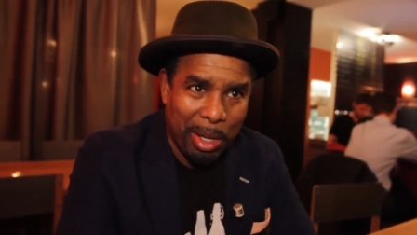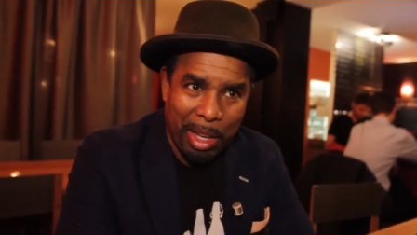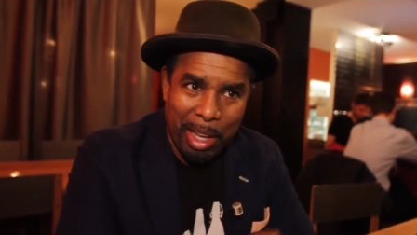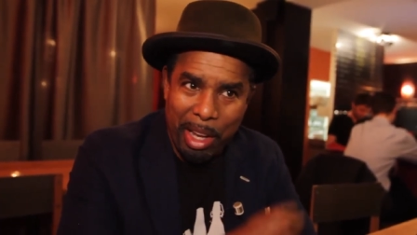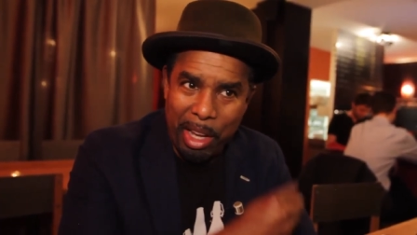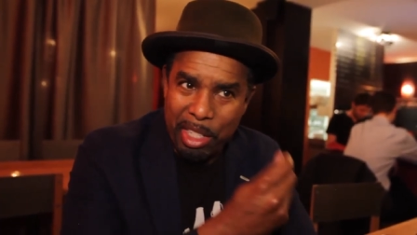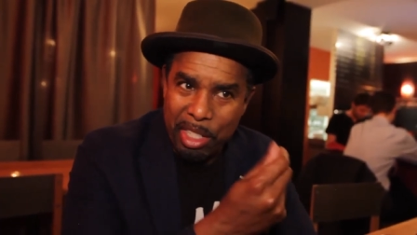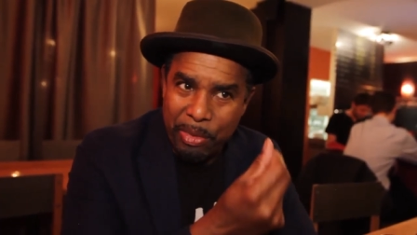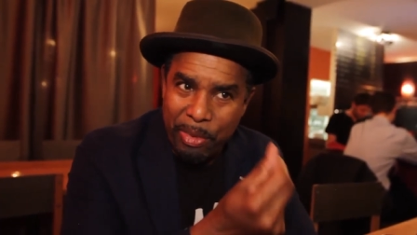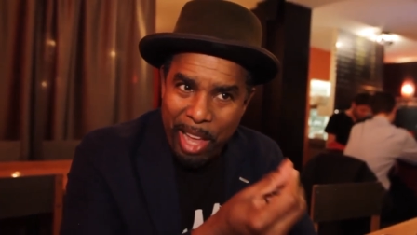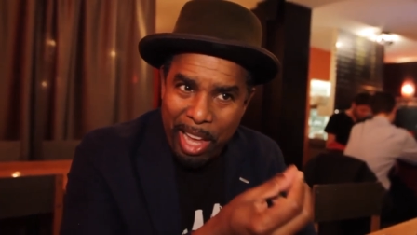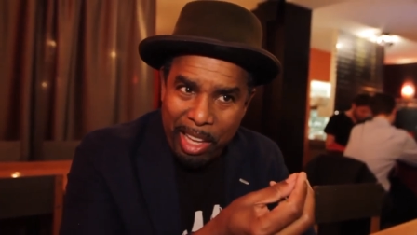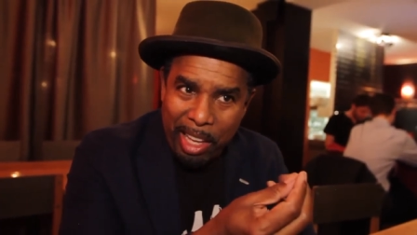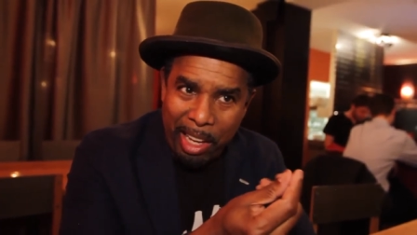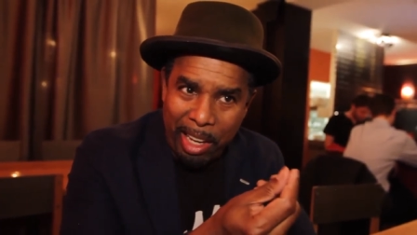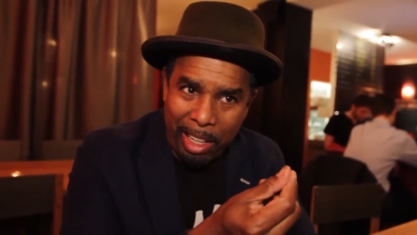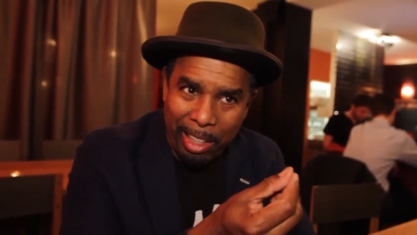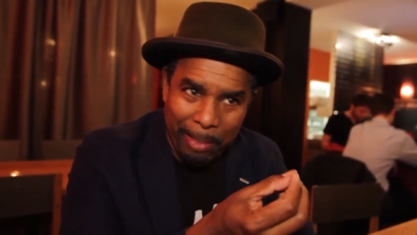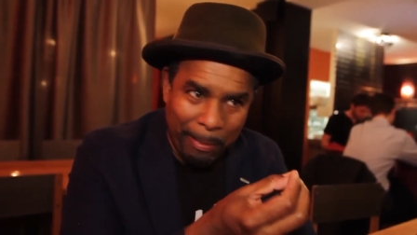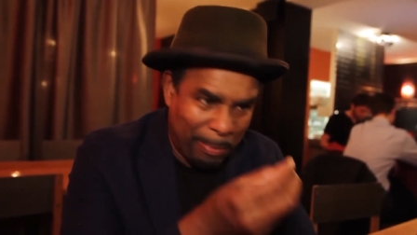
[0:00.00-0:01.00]
he is faking
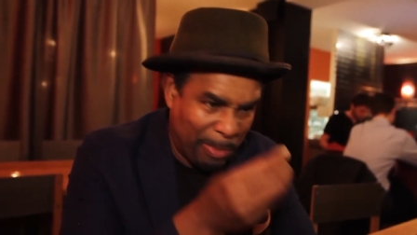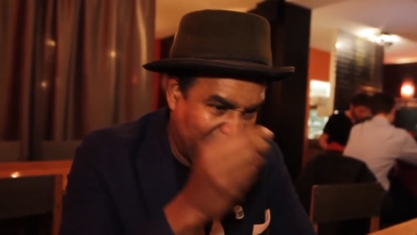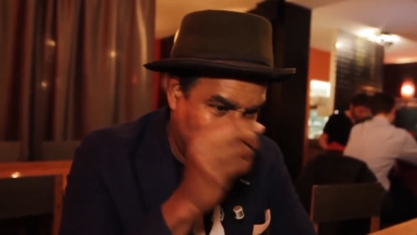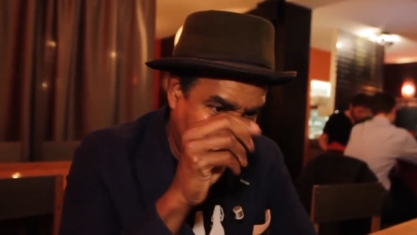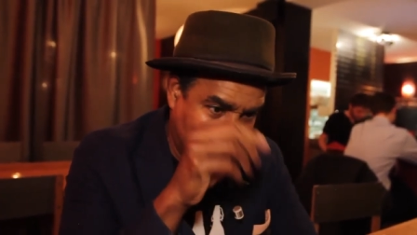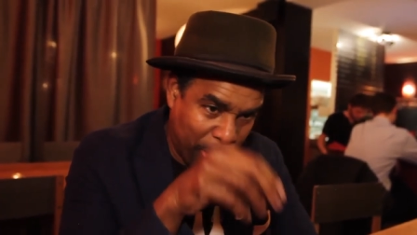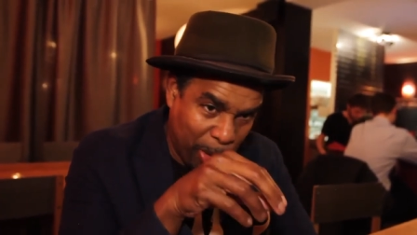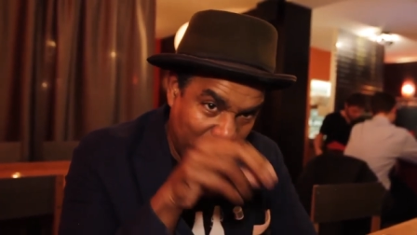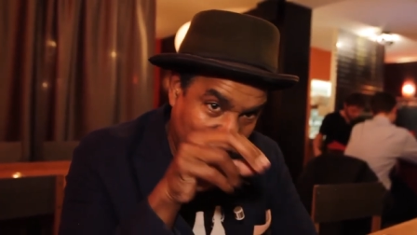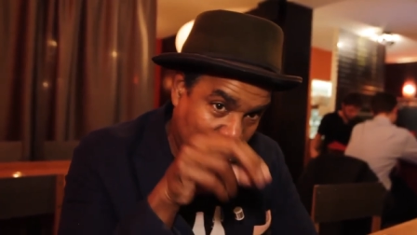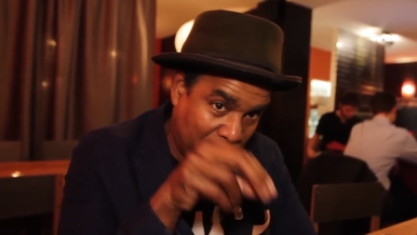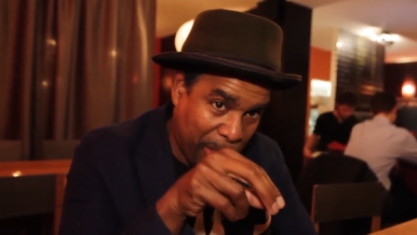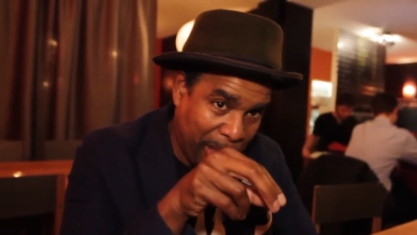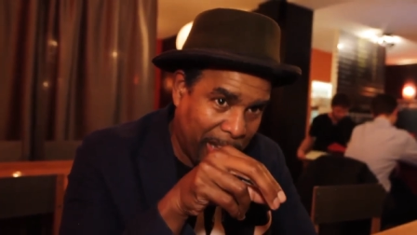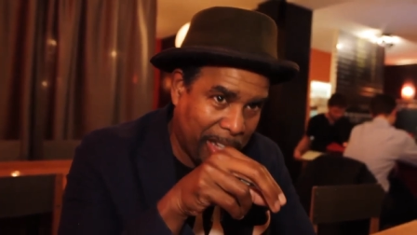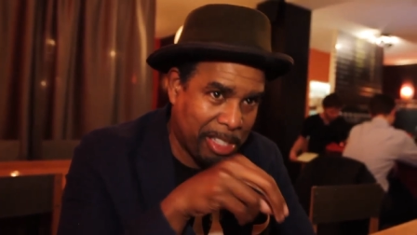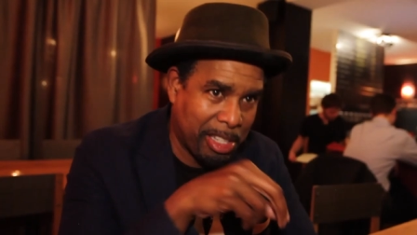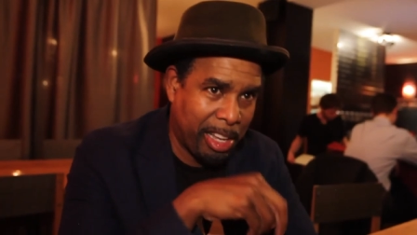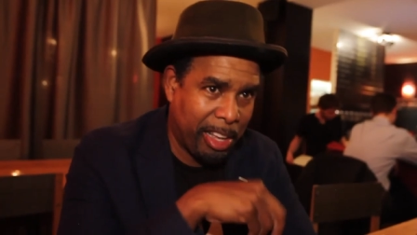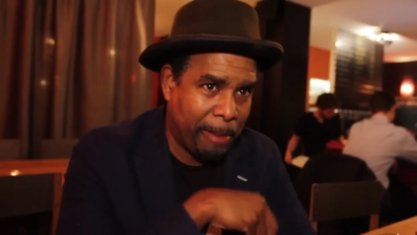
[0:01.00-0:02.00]
it. He's putting
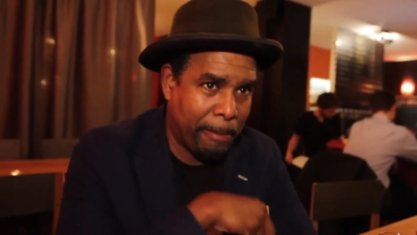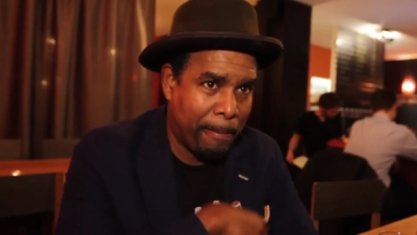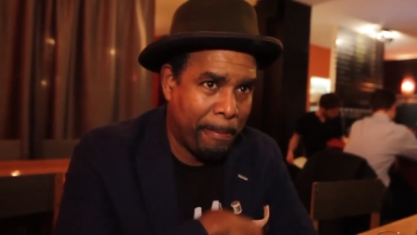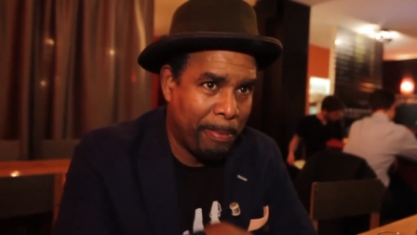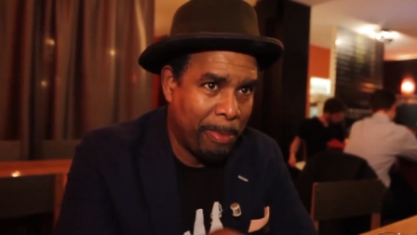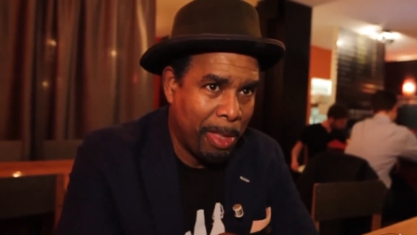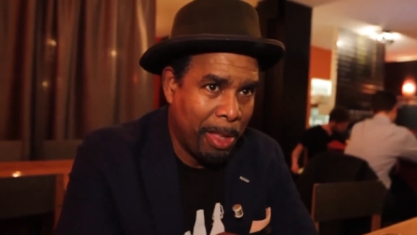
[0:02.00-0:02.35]
things in.